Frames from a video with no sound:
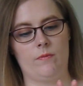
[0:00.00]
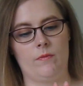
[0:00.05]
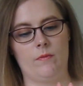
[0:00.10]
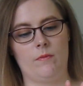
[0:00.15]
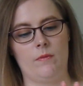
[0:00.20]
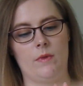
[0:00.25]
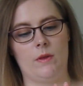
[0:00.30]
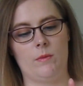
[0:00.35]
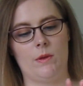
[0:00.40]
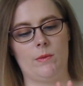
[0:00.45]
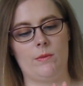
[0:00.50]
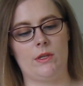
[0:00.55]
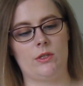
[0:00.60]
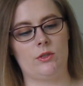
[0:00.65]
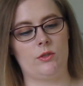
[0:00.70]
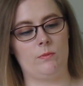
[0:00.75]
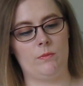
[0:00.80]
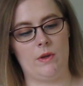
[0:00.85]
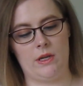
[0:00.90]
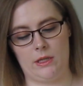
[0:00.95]
Maybe I
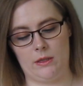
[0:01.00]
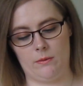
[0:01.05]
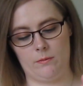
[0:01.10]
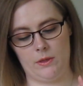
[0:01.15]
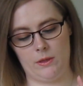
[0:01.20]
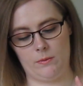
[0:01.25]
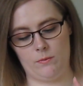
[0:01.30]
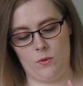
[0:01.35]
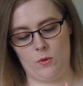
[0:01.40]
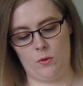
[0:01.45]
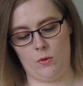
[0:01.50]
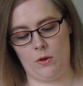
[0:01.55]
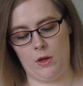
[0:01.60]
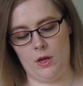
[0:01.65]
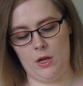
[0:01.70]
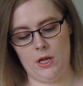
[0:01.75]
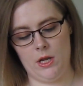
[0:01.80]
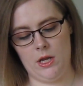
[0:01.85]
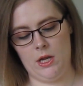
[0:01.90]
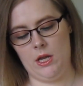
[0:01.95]
should make it a bit more
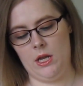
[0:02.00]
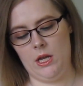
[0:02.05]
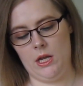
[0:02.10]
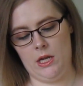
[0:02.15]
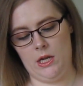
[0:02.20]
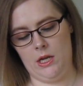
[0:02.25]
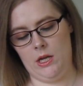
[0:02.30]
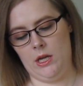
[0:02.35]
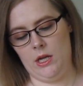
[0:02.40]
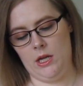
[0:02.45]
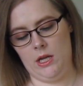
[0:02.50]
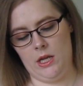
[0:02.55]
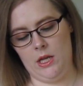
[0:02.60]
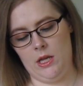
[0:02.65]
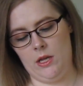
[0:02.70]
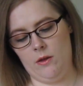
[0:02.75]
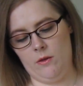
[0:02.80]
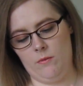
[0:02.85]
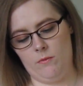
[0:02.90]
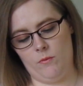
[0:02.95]

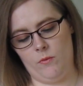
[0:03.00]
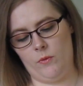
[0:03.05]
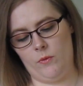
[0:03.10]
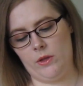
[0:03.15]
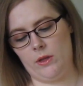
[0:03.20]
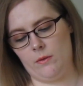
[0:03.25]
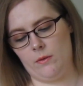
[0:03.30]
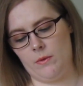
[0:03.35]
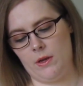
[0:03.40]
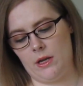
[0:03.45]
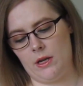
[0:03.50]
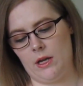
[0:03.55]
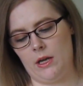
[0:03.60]
with a big